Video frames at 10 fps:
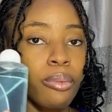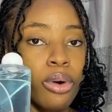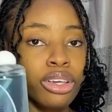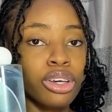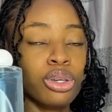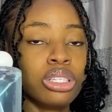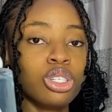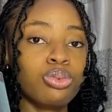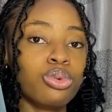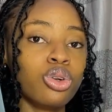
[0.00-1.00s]
When you're using
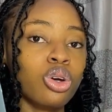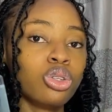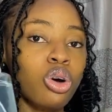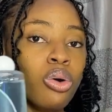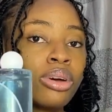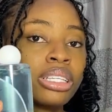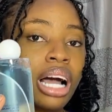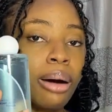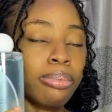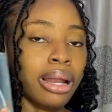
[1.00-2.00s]
this product, always
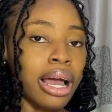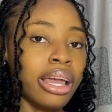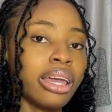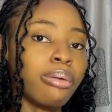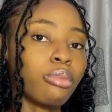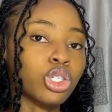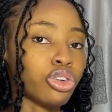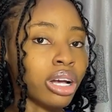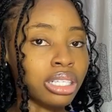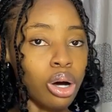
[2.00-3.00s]
apply a
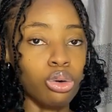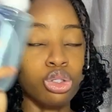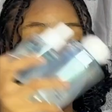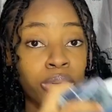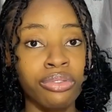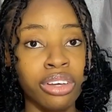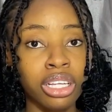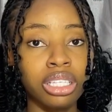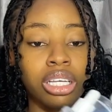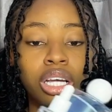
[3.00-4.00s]
moisturizer on top of
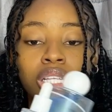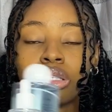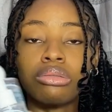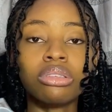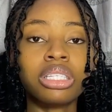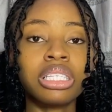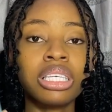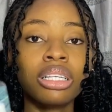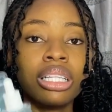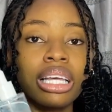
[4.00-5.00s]
it to
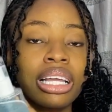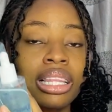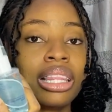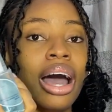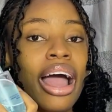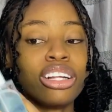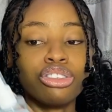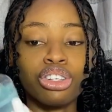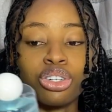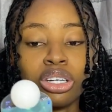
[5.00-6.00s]
seal in the
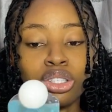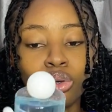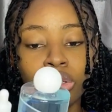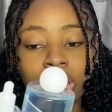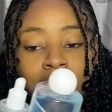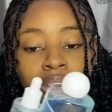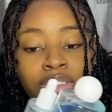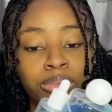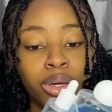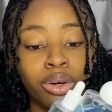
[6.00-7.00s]
hydration it's going to
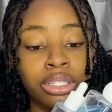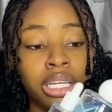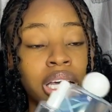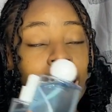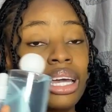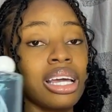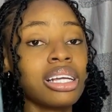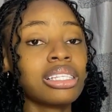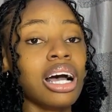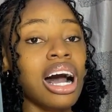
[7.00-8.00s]
give you, because
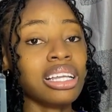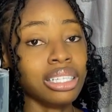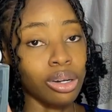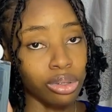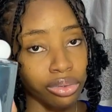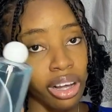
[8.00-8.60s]
it has a lot of